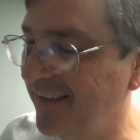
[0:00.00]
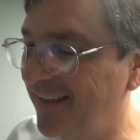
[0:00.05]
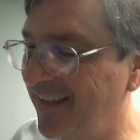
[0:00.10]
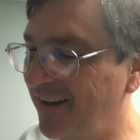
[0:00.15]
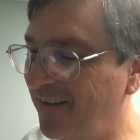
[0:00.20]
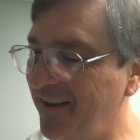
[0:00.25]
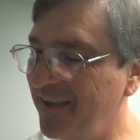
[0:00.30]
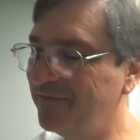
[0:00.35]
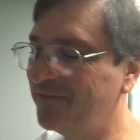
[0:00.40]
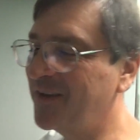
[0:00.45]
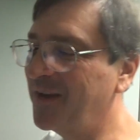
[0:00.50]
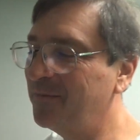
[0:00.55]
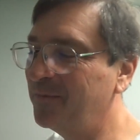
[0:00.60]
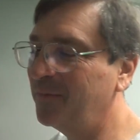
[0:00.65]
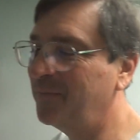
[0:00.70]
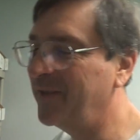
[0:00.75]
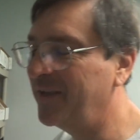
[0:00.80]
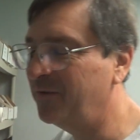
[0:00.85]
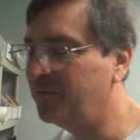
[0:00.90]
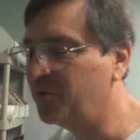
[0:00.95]
I don't have time
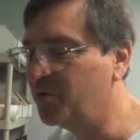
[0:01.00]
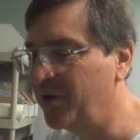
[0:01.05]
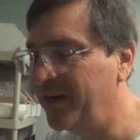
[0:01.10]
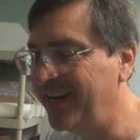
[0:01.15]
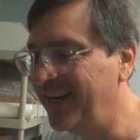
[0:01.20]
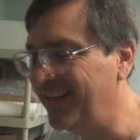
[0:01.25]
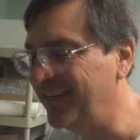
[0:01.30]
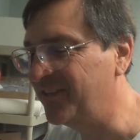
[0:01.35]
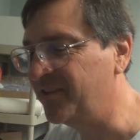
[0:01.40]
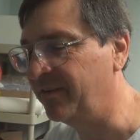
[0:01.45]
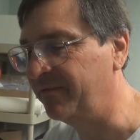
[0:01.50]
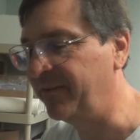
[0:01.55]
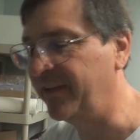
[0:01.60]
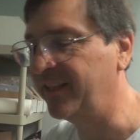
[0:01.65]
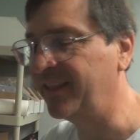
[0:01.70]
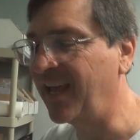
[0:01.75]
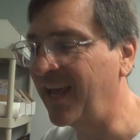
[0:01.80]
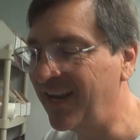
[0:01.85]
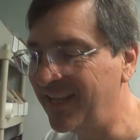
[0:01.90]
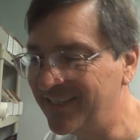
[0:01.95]
to play with trinkety stuff
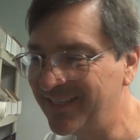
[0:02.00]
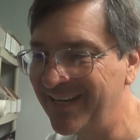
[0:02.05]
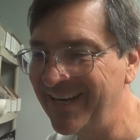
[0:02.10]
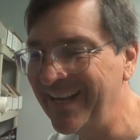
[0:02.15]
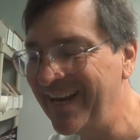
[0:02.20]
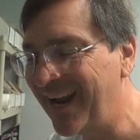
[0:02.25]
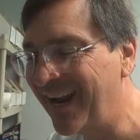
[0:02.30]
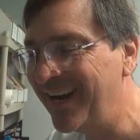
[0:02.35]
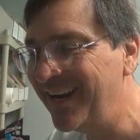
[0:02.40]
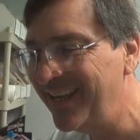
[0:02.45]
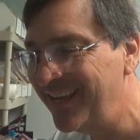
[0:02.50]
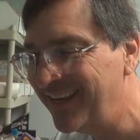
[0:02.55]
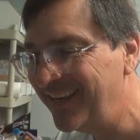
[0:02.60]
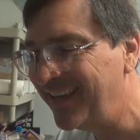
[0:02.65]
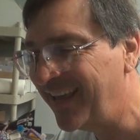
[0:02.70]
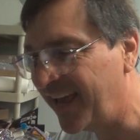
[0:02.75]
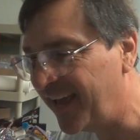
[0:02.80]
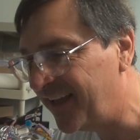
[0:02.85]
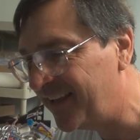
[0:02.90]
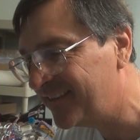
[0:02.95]
like that. It's a neat idea,
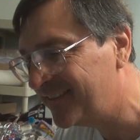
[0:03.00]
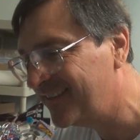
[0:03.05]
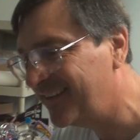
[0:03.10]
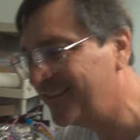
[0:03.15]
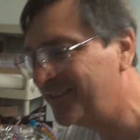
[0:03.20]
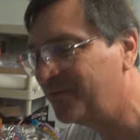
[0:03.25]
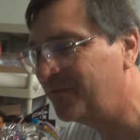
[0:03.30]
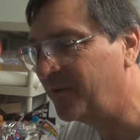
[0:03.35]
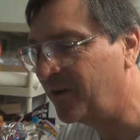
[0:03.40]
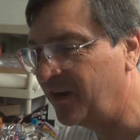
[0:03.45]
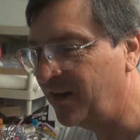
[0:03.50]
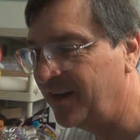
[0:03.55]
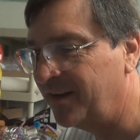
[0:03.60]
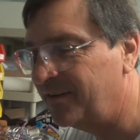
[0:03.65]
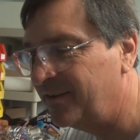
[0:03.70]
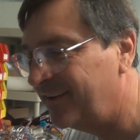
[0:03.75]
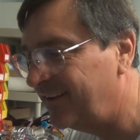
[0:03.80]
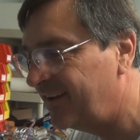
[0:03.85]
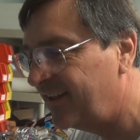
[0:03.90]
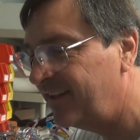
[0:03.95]
yes, that's fine.
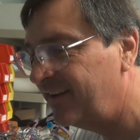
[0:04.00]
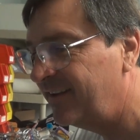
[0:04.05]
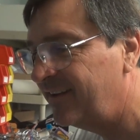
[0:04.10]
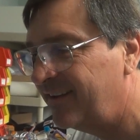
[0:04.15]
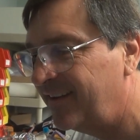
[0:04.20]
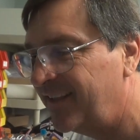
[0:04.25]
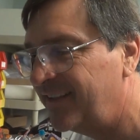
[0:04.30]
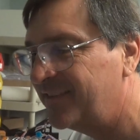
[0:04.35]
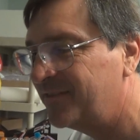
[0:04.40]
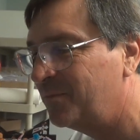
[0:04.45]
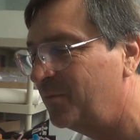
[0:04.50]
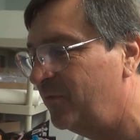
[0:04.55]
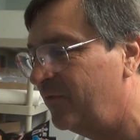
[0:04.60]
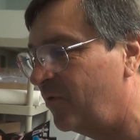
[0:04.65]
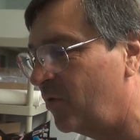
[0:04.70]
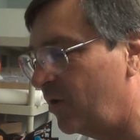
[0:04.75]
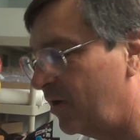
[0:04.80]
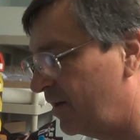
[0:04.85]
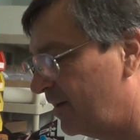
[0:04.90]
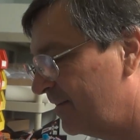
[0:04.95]
And then let's move
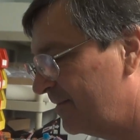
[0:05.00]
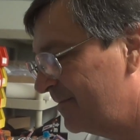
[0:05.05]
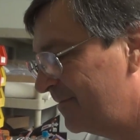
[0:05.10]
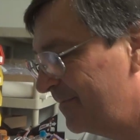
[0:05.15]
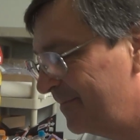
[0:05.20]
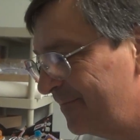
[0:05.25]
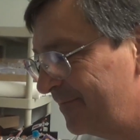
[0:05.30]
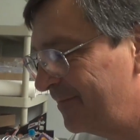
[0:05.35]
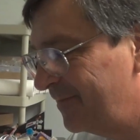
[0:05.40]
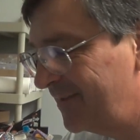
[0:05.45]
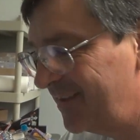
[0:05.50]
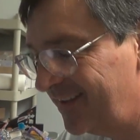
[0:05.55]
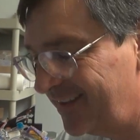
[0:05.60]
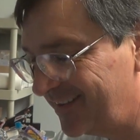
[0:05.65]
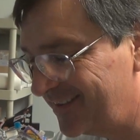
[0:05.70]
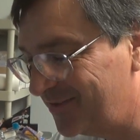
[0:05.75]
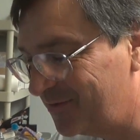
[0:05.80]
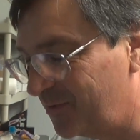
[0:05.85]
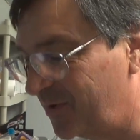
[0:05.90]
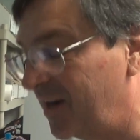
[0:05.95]
on.
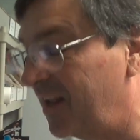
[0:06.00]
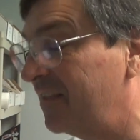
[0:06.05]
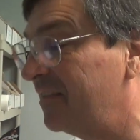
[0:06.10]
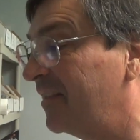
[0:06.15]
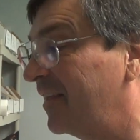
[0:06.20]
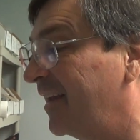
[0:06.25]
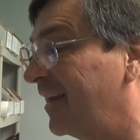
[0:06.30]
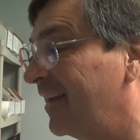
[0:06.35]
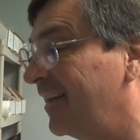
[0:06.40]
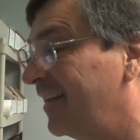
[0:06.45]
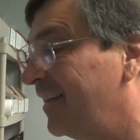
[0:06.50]
That's what I think.